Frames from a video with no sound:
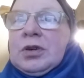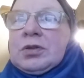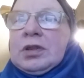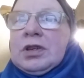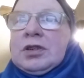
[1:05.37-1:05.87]

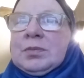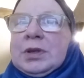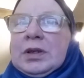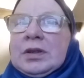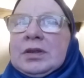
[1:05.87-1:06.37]

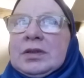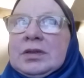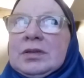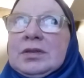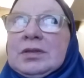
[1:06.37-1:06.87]
Oklahoma
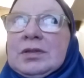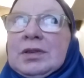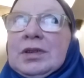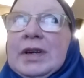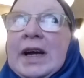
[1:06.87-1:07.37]

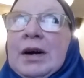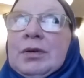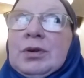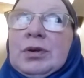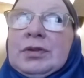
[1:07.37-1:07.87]
Girl
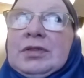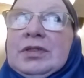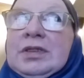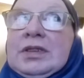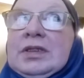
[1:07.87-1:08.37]

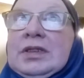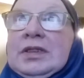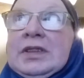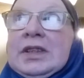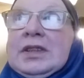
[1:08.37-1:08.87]
Outdoors.
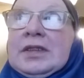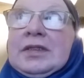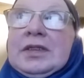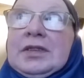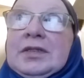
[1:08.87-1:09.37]
She
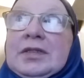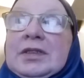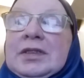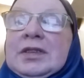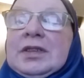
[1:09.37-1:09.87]
just used
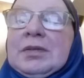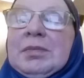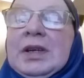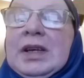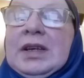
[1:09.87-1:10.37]

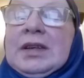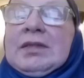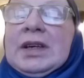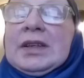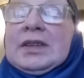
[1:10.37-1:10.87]

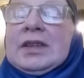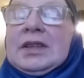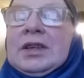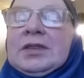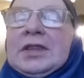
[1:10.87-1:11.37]
well,
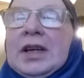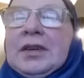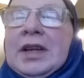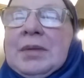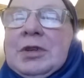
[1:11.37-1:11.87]
her
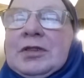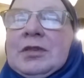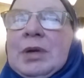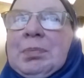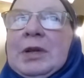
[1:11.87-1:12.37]
channel name used
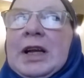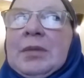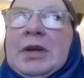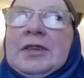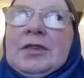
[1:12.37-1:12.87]
to be
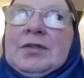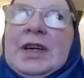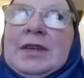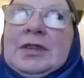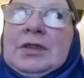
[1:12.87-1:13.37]
Plant-Based
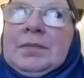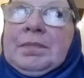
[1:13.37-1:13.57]
Survival.